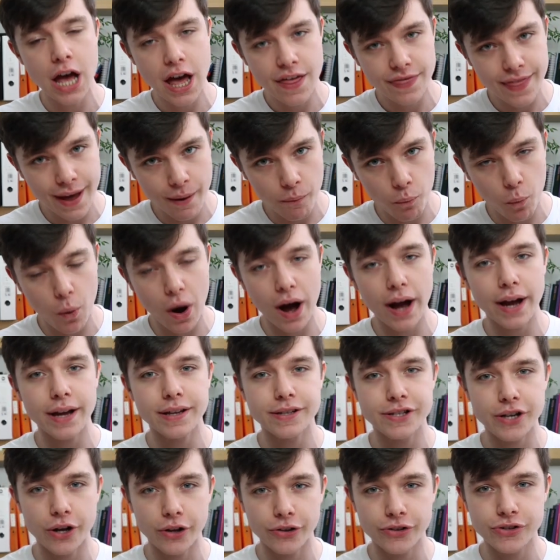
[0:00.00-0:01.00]
then y
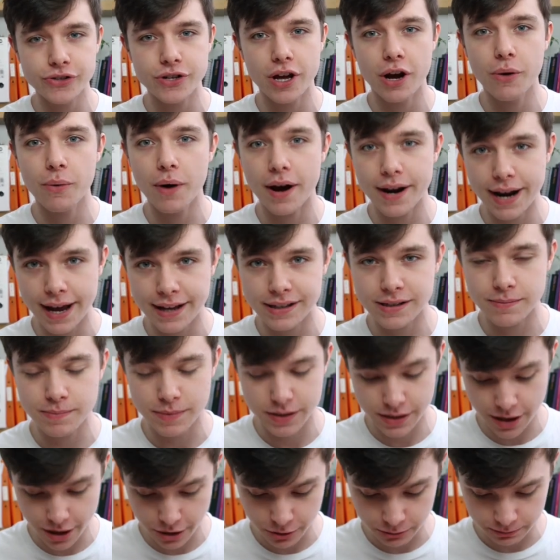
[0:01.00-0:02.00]
is also an
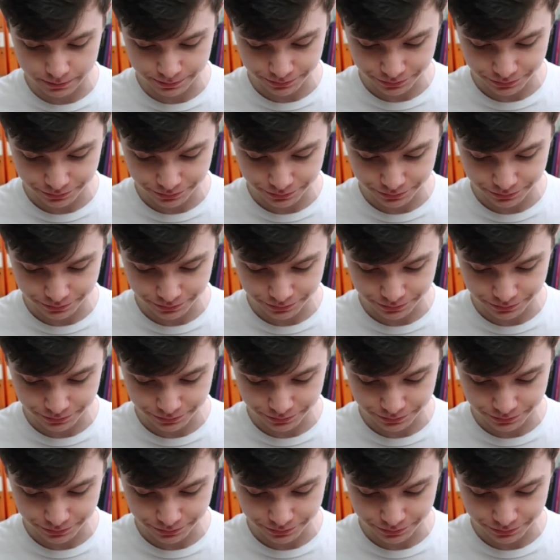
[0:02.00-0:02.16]
asymptote.